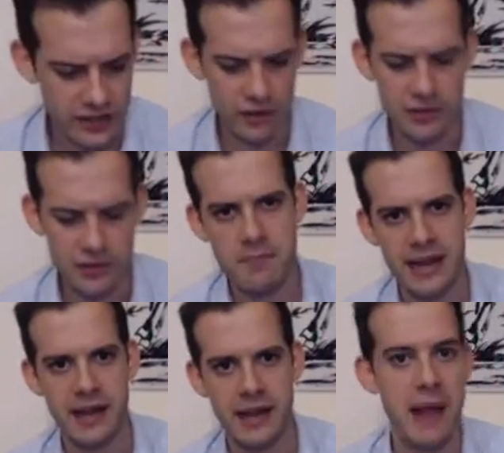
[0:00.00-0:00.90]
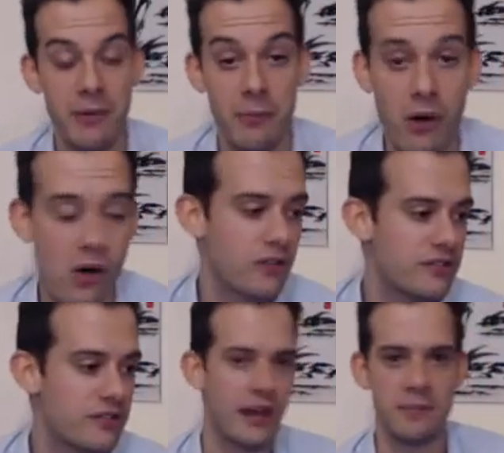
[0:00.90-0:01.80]
And he starts making paper
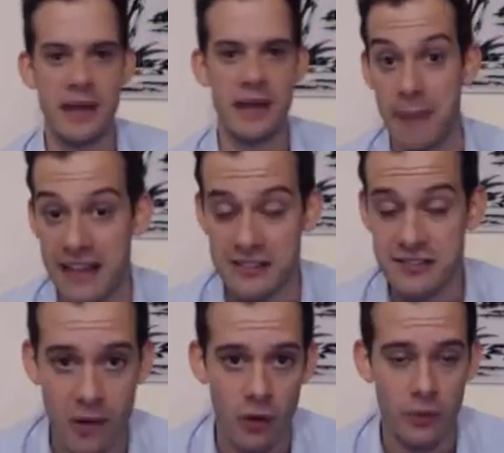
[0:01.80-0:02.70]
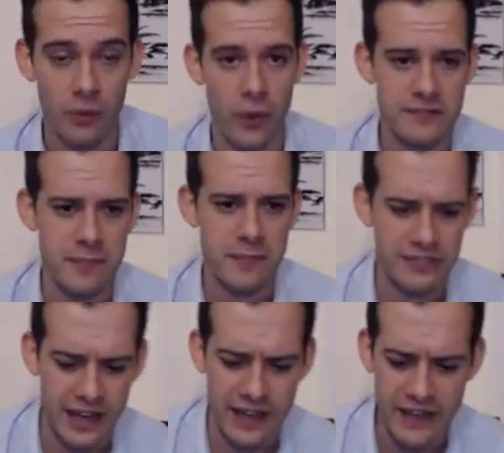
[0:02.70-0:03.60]
balls and, and playing basketball with the wastebasket.